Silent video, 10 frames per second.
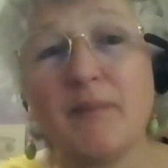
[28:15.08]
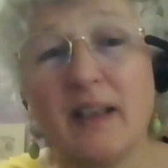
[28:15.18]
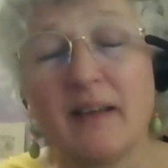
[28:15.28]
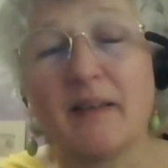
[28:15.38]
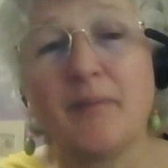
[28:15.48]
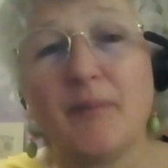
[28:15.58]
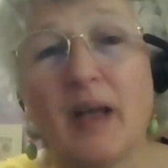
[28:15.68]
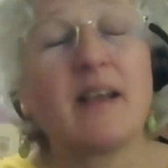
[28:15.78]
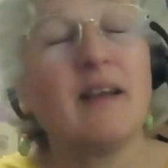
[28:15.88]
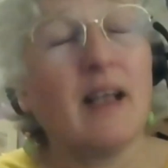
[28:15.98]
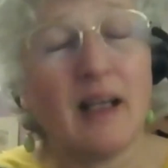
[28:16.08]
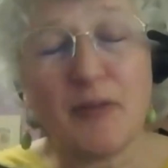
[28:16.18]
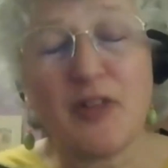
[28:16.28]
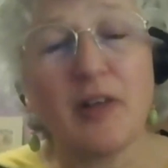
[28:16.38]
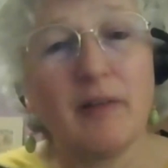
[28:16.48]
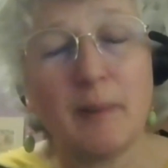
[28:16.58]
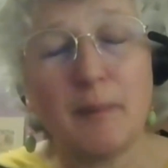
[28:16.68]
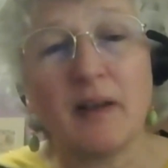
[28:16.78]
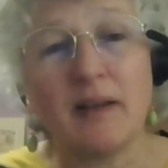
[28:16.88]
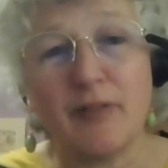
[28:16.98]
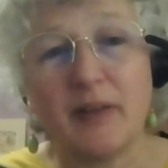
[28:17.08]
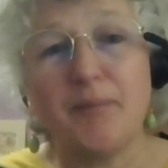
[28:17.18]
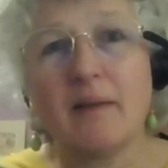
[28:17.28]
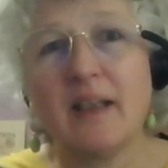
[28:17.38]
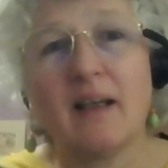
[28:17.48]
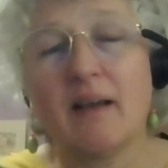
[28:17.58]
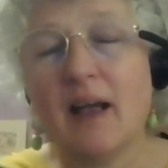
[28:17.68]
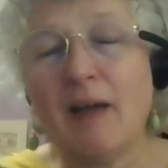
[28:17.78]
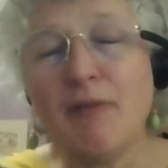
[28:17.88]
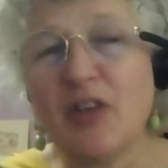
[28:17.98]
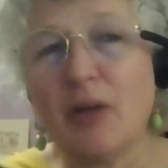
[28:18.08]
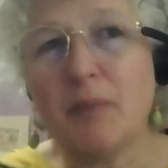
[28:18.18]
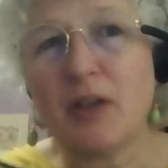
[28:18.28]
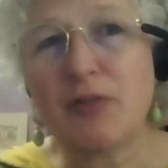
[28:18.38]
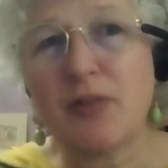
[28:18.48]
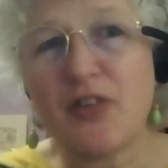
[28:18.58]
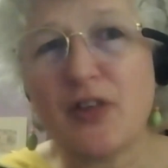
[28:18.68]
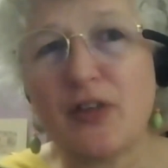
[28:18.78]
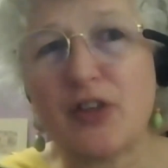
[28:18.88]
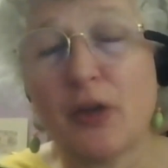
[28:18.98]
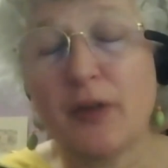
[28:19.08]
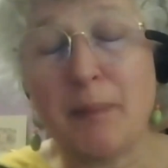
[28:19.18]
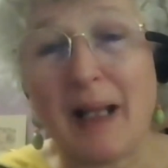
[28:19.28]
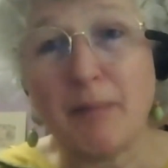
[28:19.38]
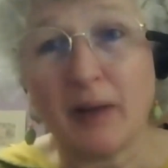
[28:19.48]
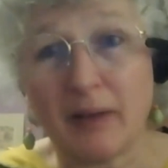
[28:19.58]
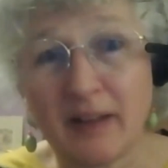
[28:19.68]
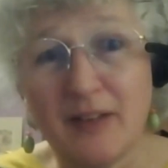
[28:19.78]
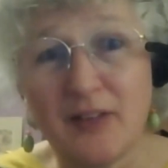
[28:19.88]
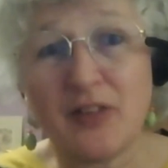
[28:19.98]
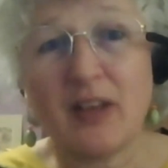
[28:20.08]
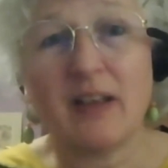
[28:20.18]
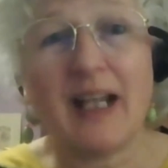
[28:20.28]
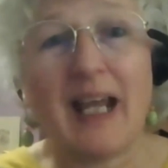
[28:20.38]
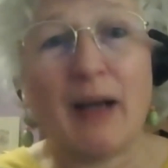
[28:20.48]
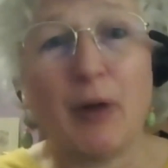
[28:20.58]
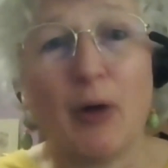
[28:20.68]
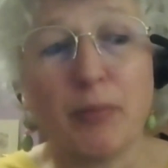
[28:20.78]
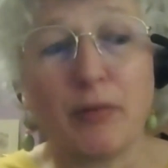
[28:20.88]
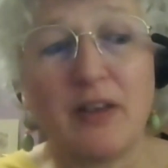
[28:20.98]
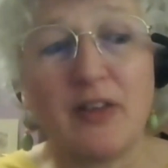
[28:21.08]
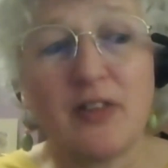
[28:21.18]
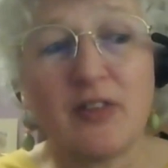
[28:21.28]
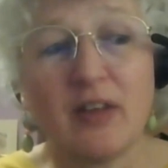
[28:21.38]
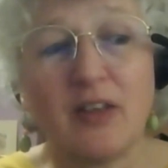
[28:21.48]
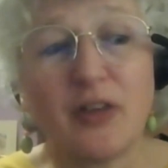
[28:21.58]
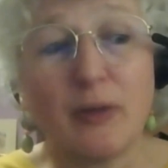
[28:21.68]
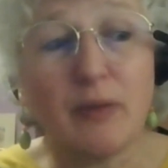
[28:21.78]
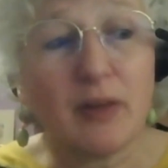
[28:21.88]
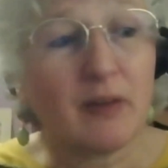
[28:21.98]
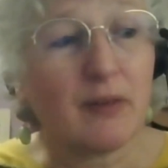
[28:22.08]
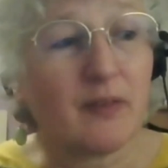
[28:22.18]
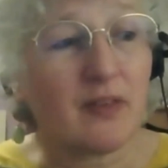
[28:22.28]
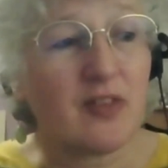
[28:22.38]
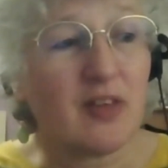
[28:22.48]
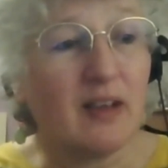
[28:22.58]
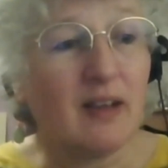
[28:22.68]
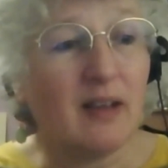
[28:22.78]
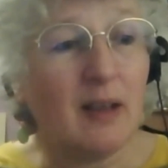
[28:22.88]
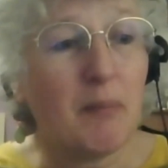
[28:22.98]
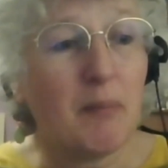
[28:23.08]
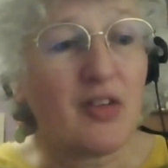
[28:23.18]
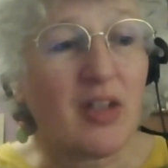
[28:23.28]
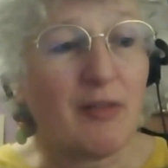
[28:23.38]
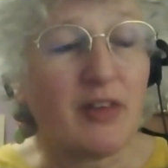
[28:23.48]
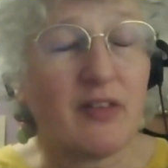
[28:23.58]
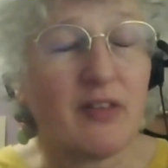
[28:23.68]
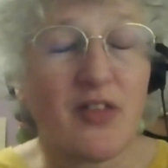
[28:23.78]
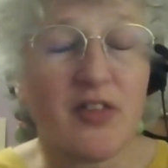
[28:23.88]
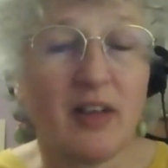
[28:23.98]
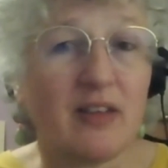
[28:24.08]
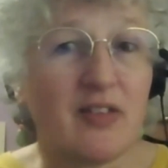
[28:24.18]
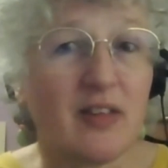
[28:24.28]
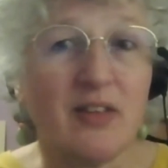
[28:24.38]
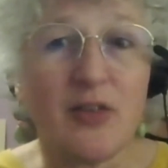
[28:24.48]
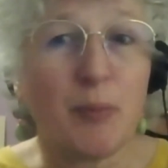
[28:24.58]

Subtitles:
Yeah, I can absolutely believe it. Yeah, I haven't done much research on the black market and how it operated, and I don't know that much evidence still exists.